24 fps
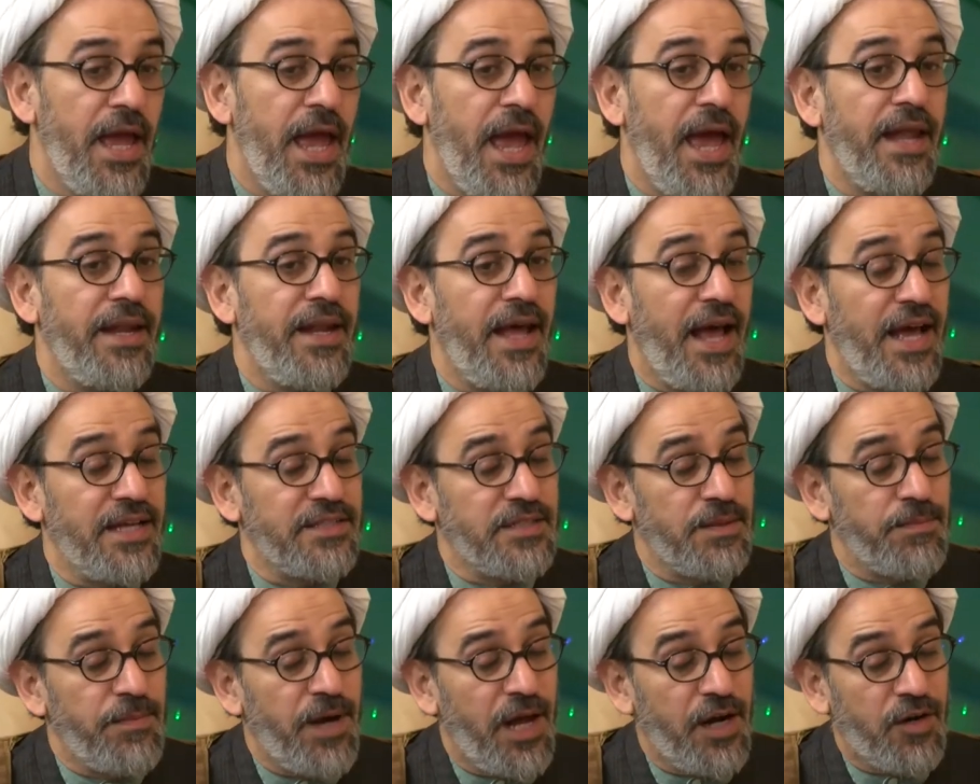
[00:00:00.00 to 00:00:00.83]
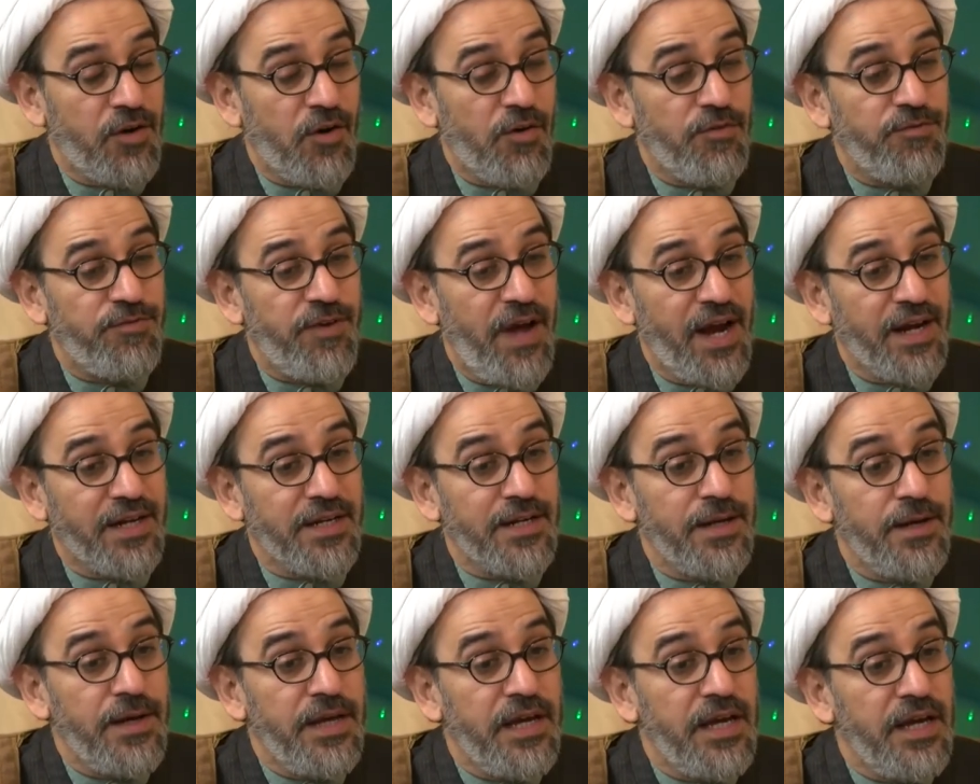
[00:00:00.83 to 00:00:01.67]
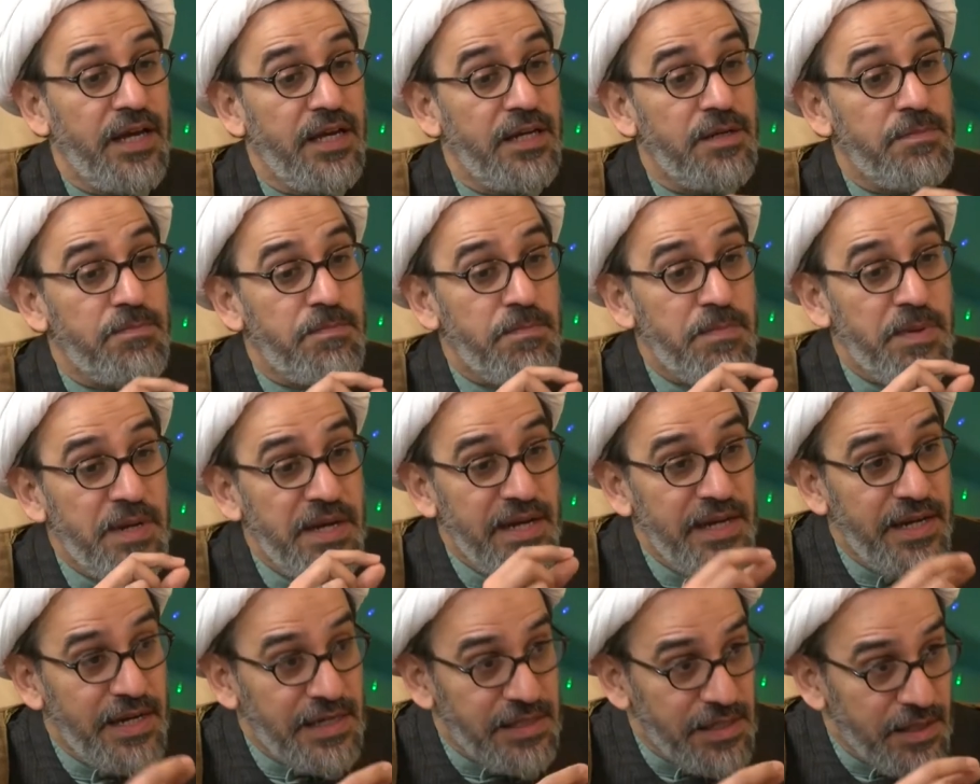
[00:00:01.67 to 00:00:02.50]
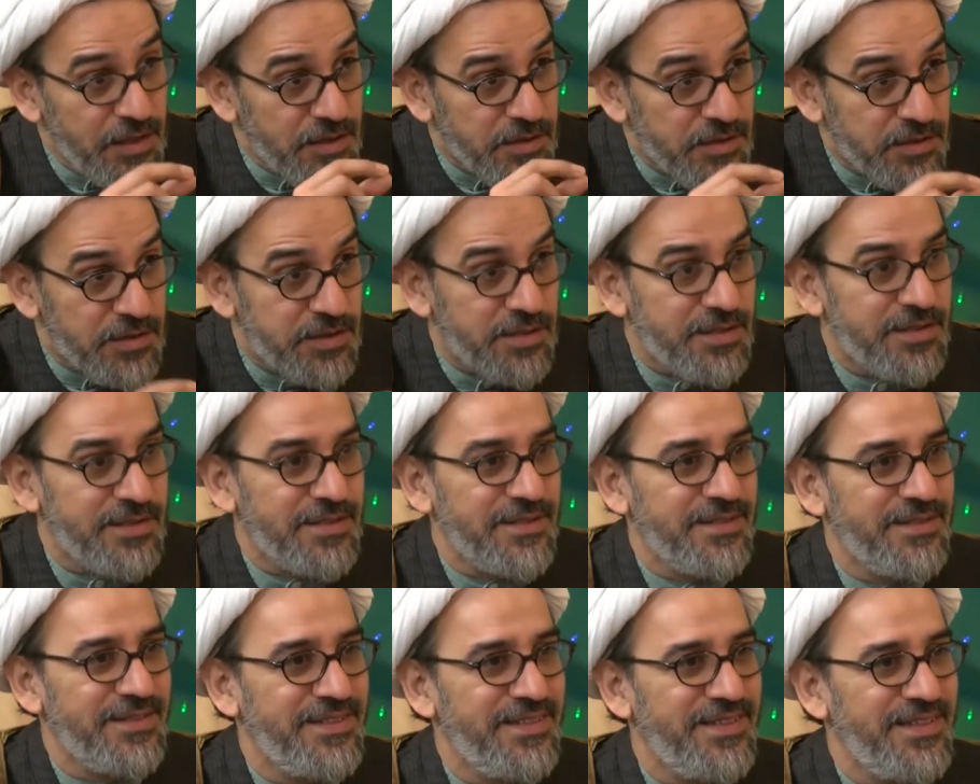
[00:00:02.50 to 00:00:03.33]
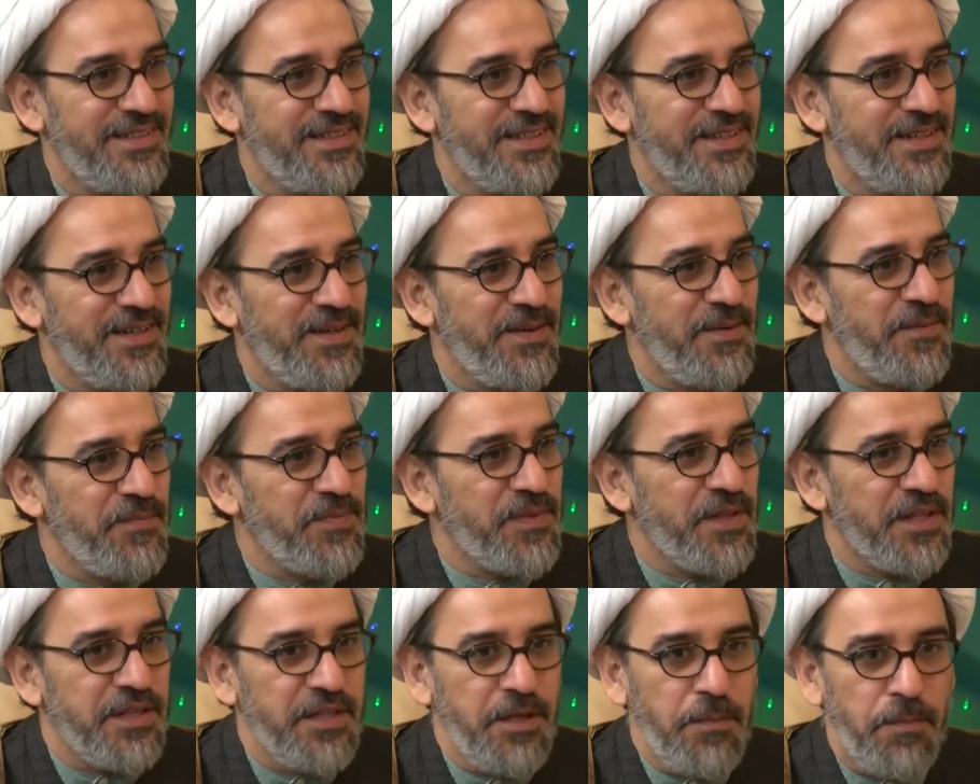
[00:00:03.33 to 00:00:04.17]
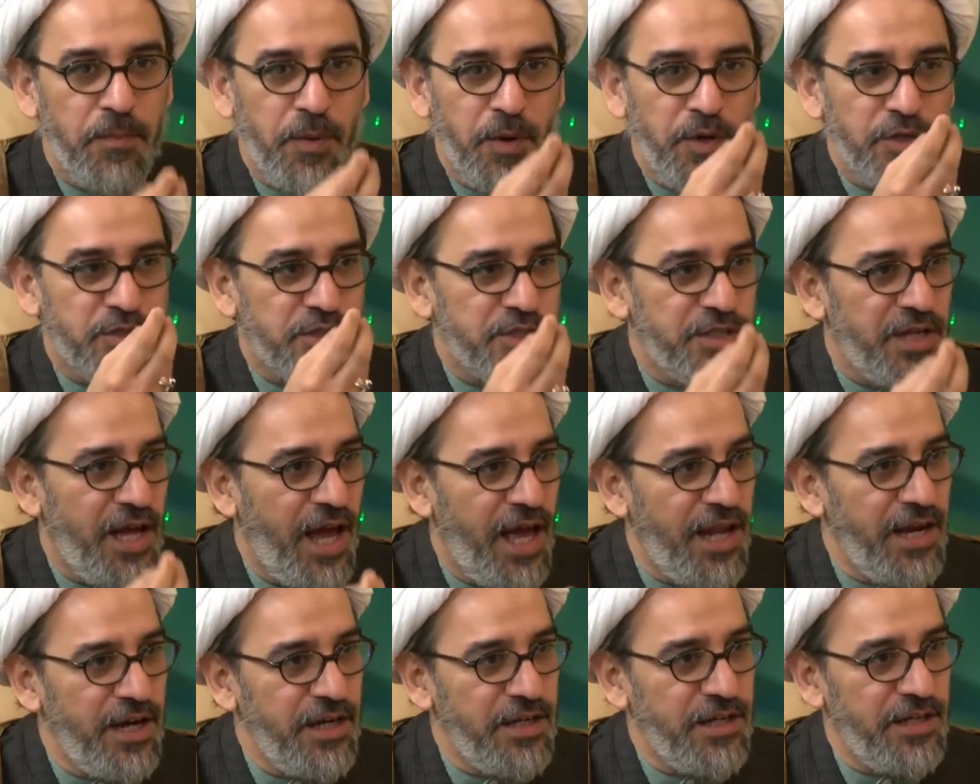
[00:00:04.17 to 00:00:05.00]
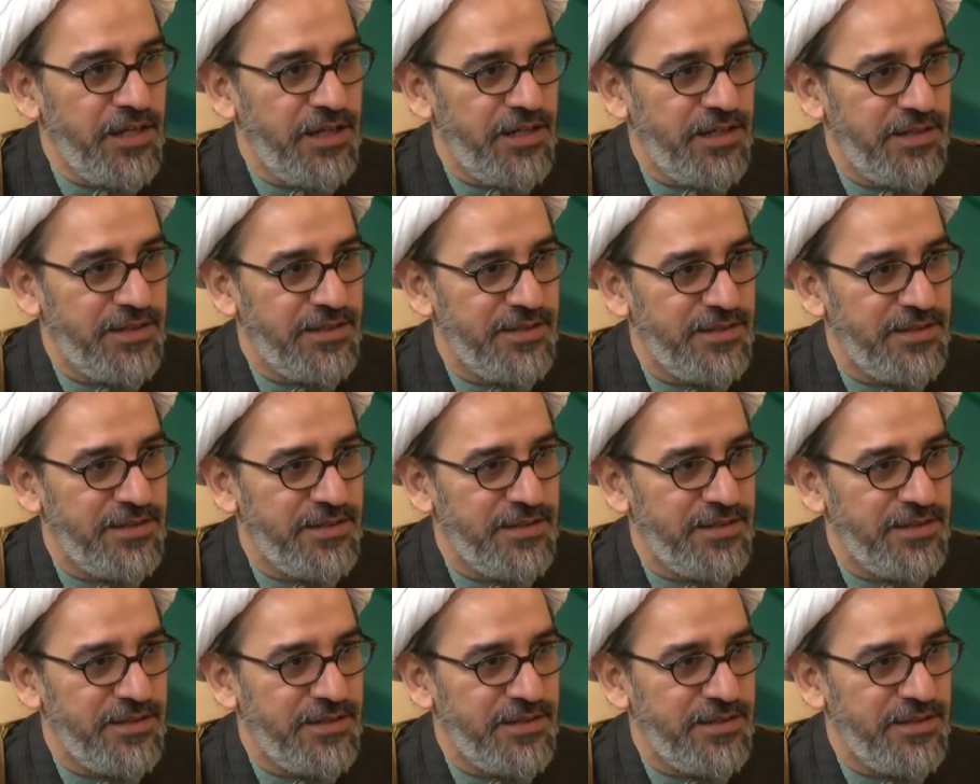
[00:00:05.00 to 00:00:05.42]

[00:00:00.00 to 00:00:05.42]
And as a matter of fact, it belittles the personality